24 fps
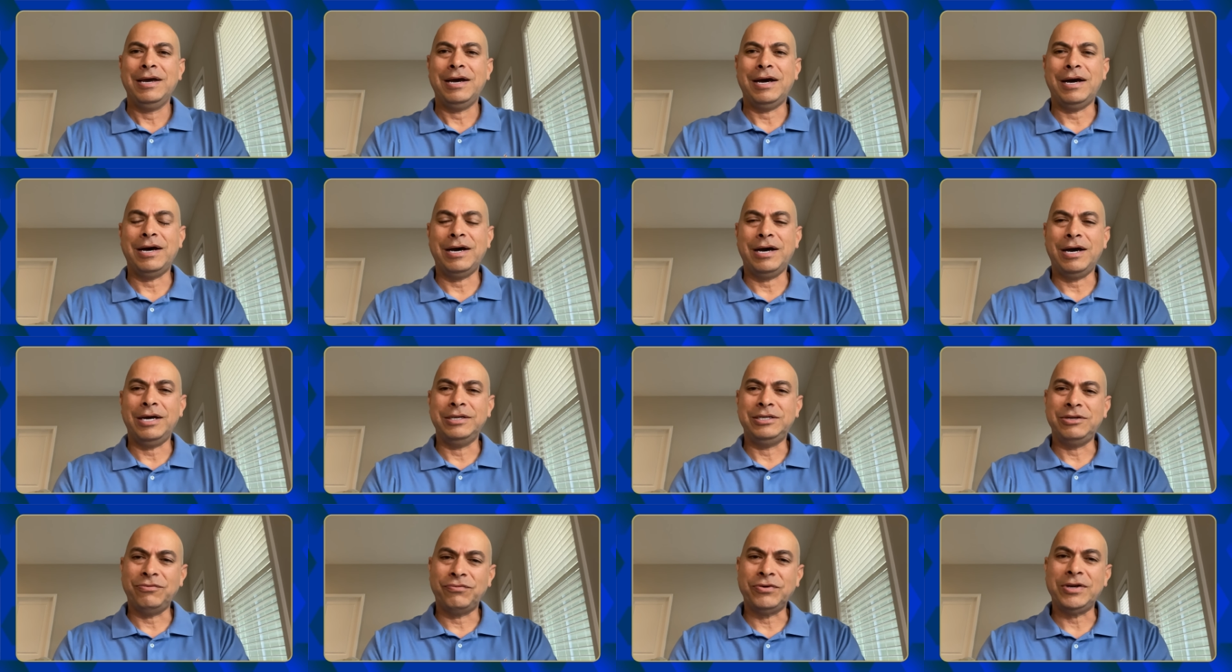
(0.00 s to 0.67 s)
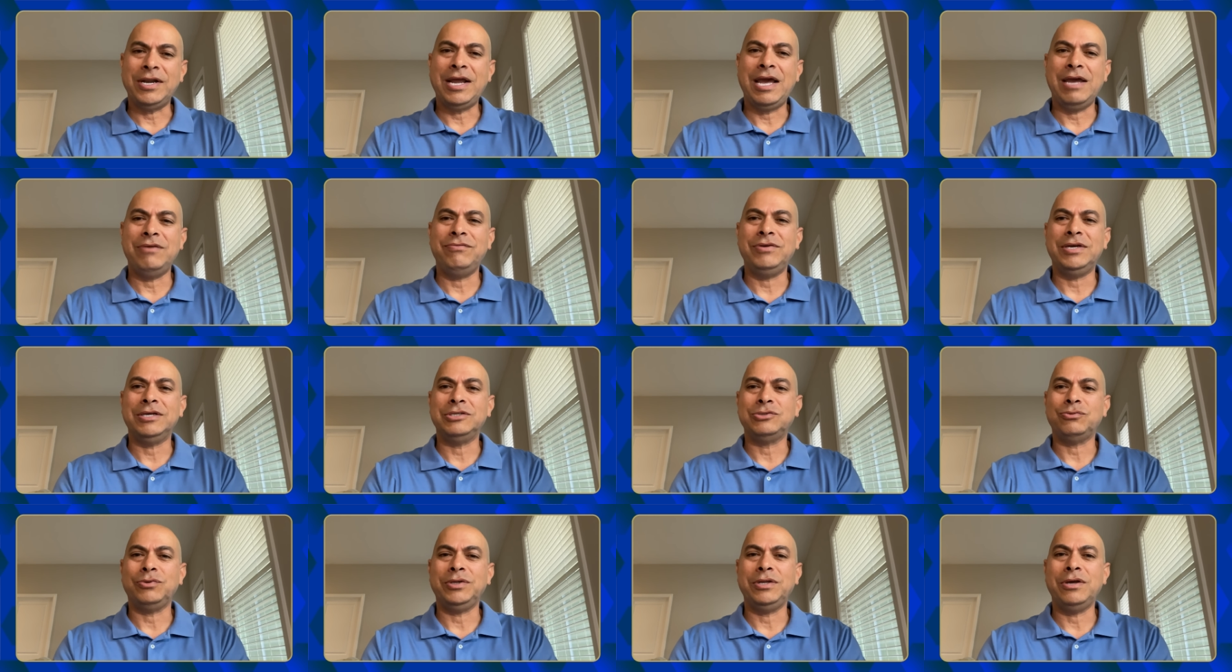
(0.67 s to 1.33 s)
a different Navy
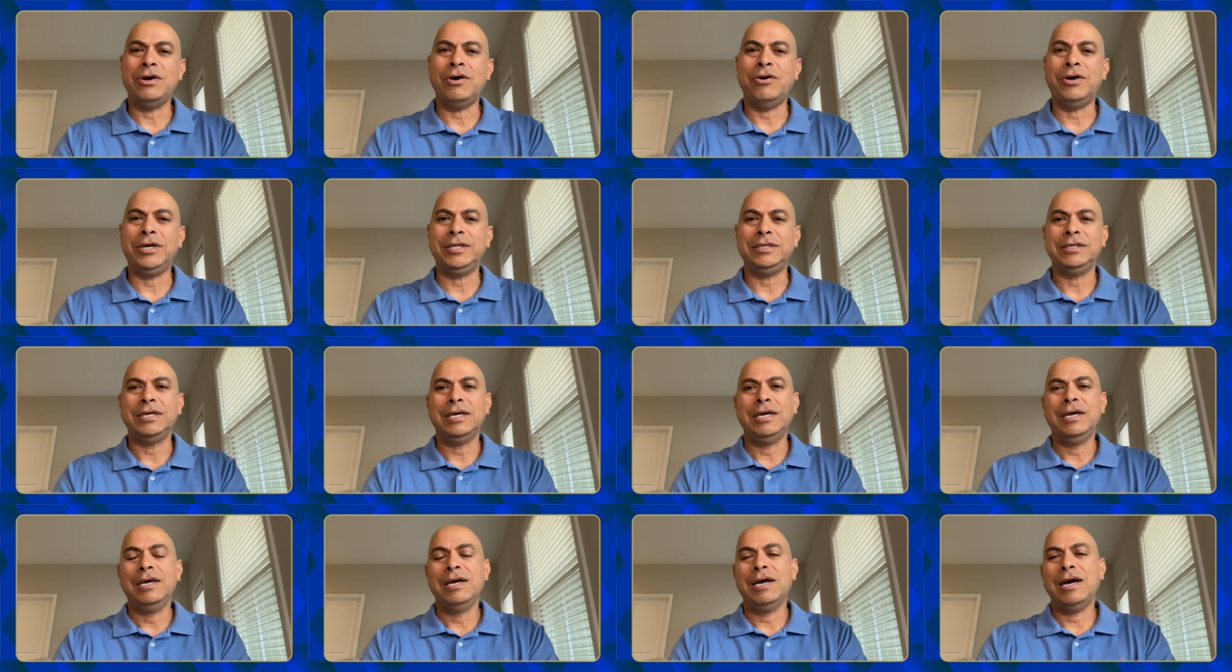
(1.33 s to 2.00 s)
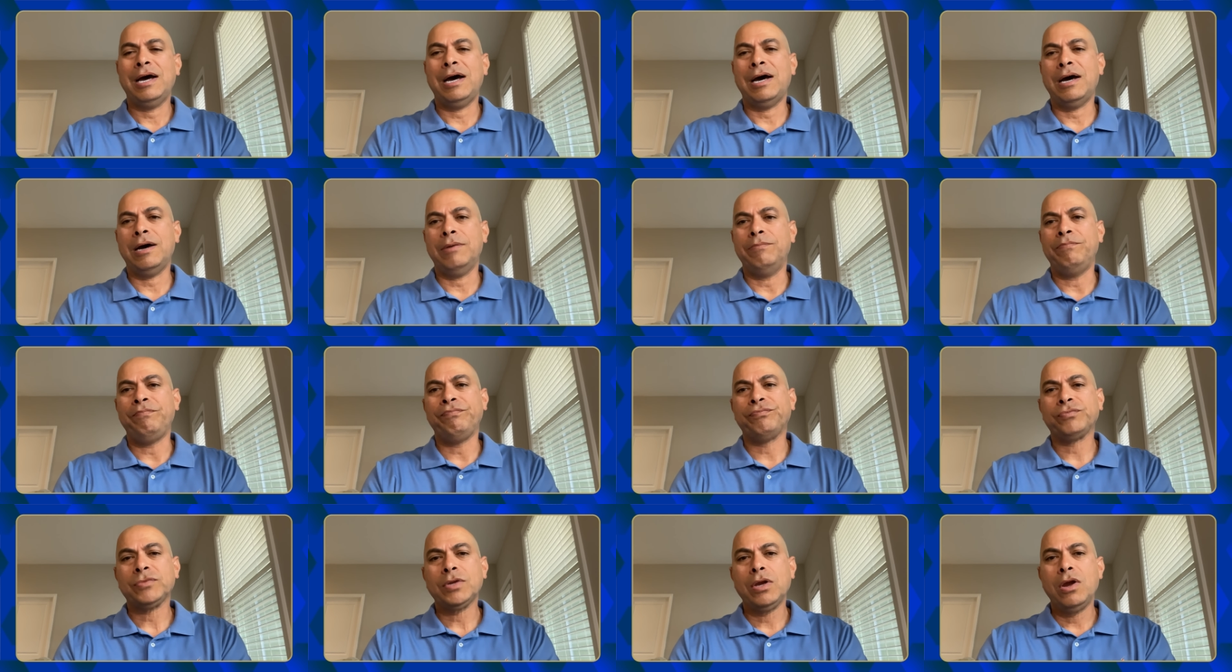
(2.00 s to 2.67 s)
as we know it.
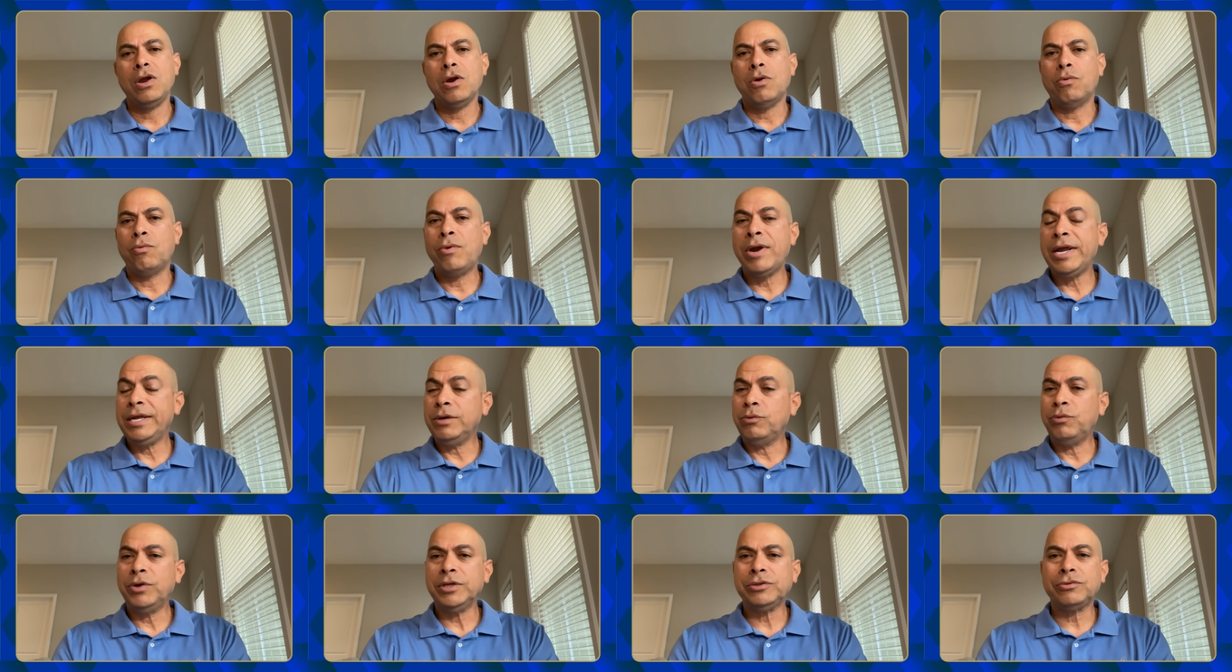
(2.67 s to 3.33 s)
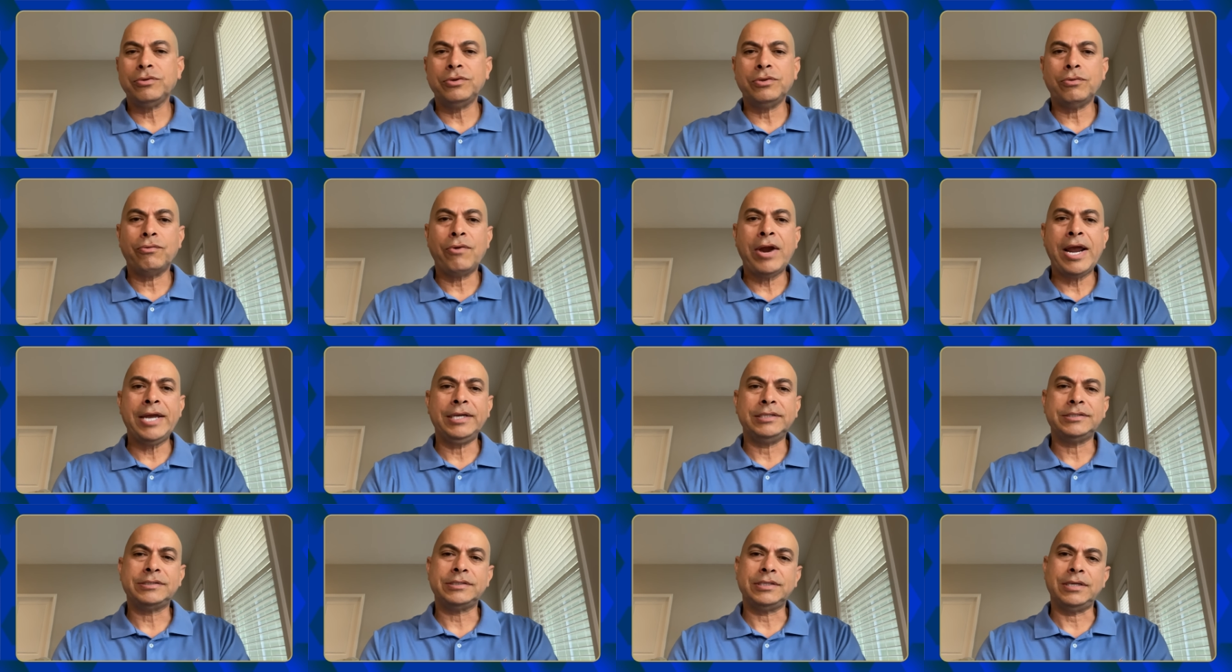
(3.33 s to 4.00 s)
Went through the
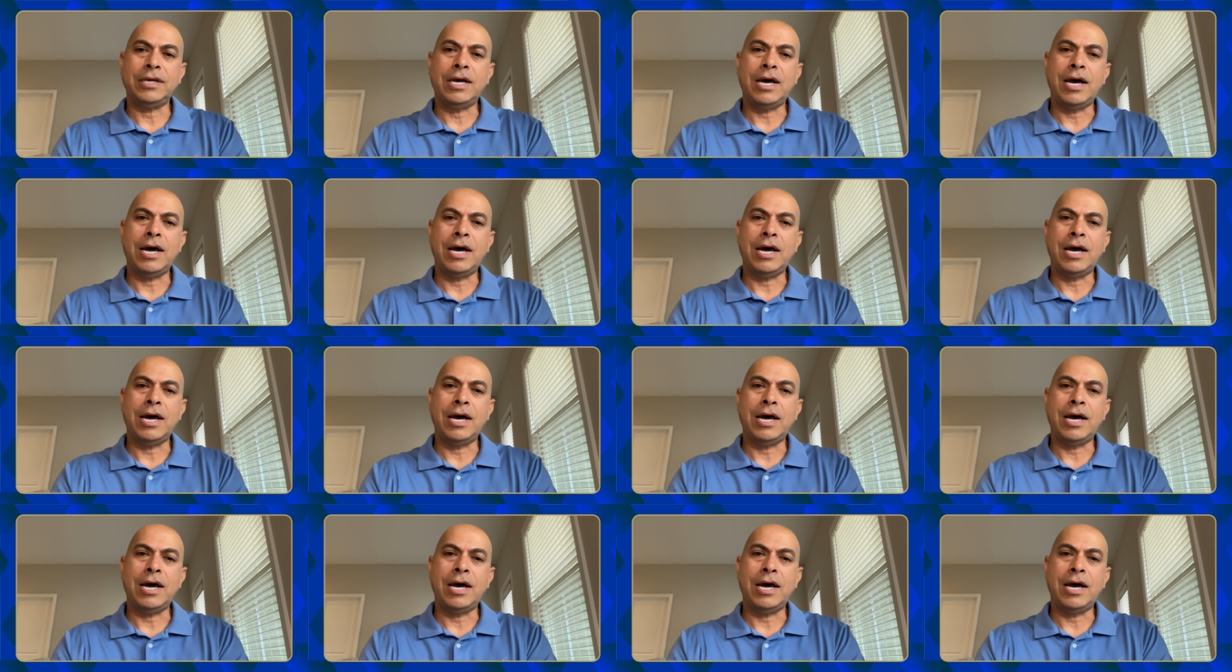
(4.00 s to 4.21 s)
ranks,